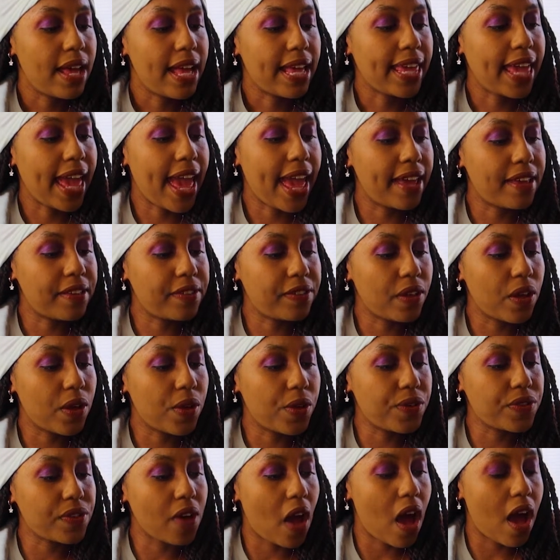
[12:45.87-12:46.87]

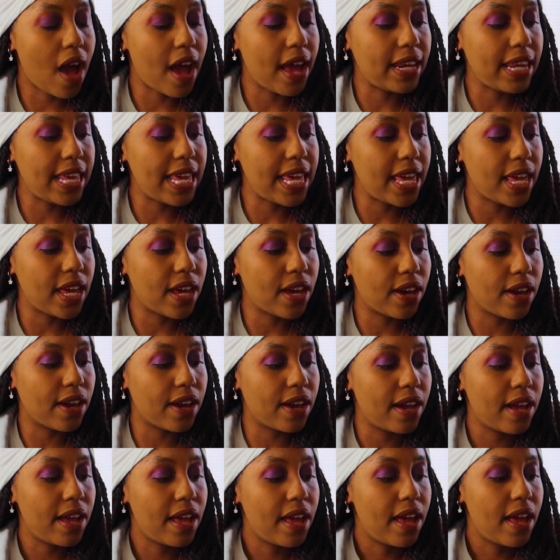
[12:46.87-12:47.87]
Keizo's on
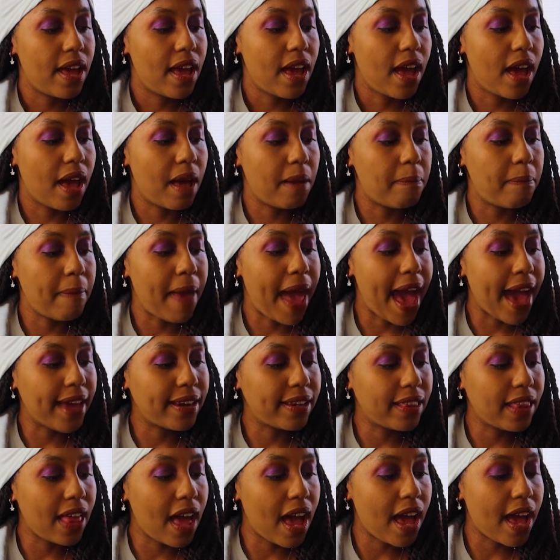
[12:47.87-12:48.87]
here.
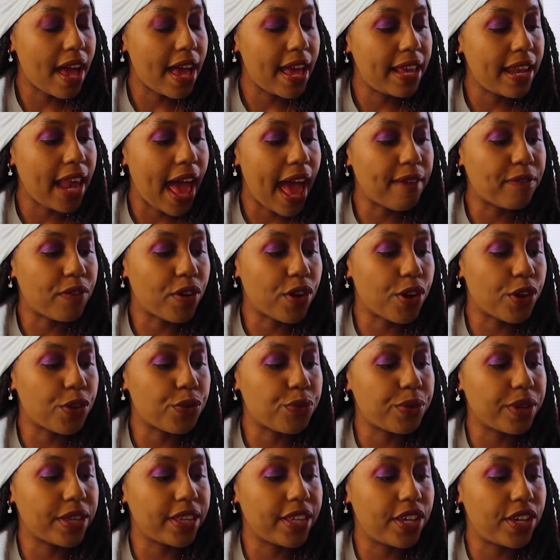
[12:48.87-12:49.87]
Madeline, I've
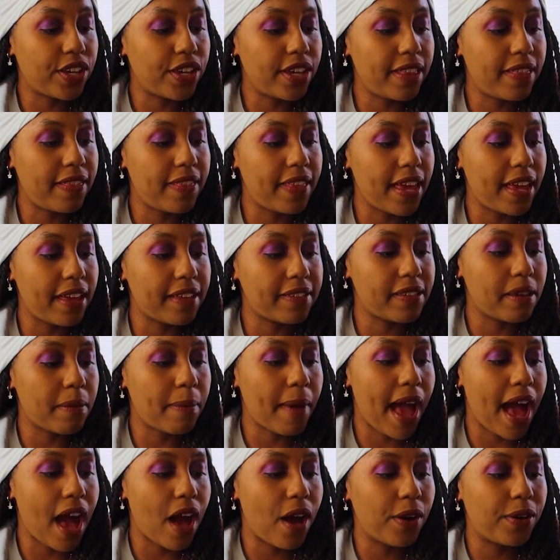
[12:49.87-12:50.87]
heard really good things
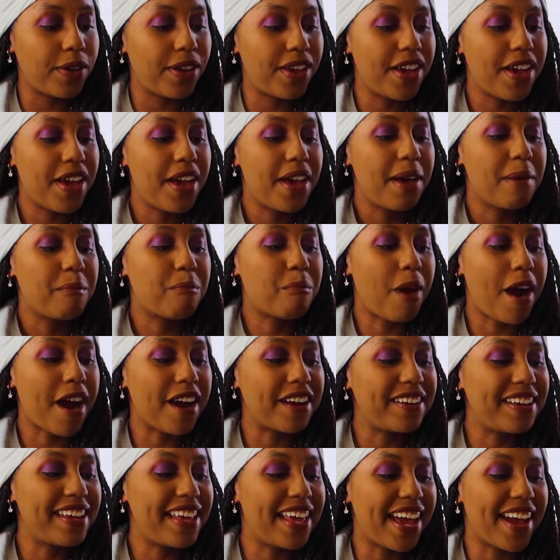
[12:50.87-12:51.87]
about.
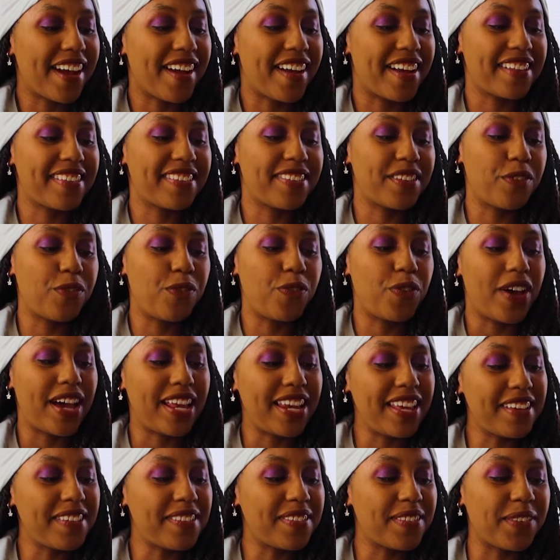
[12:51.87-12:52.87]
Martin Garrix. So,
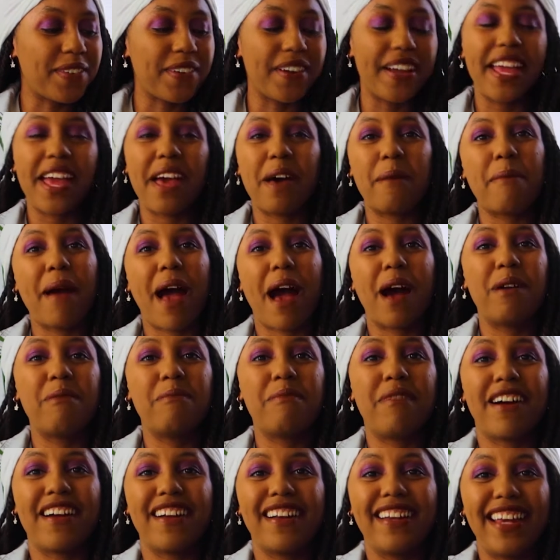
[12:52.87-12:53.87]
funny story
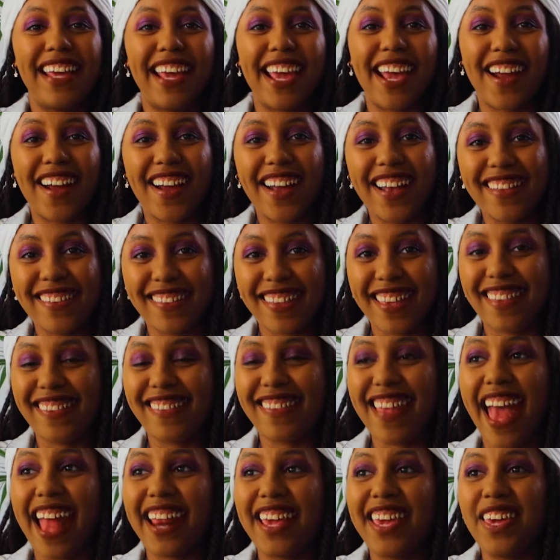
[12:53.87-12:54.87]
about Martin Garrix
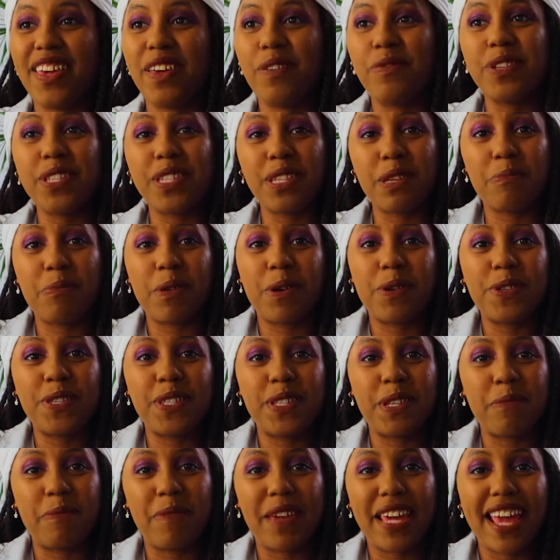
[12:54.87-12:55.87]
is that he was
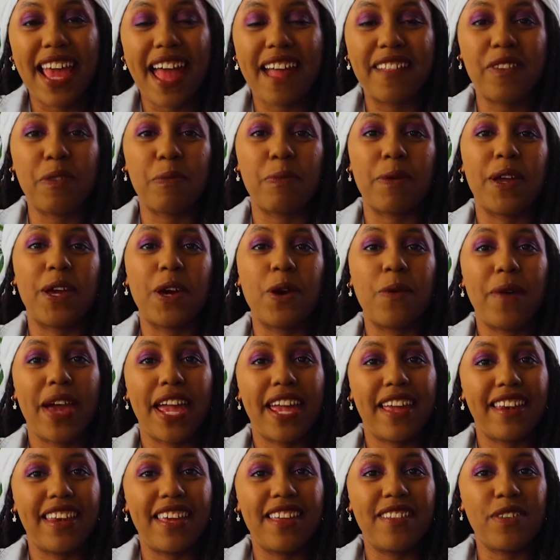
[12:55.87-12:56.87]
supposed to be at Spring
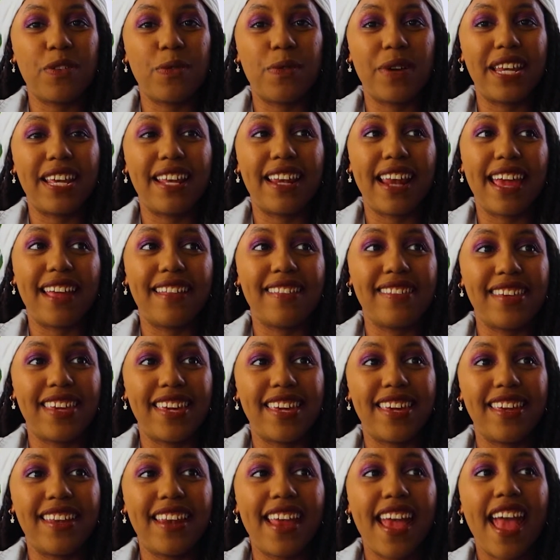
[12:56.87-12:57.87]
Awakening
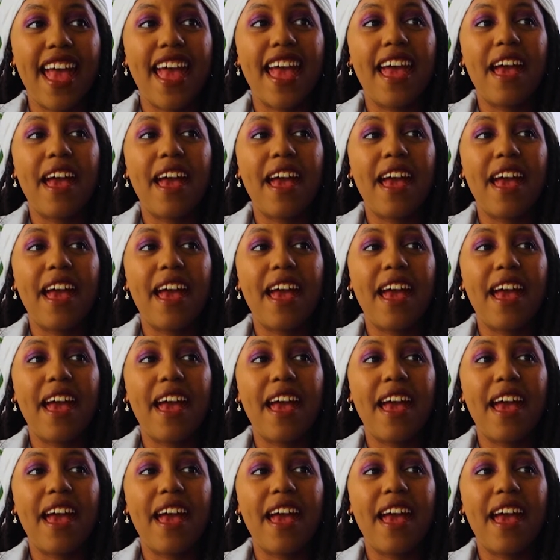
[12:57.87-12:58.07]
2019,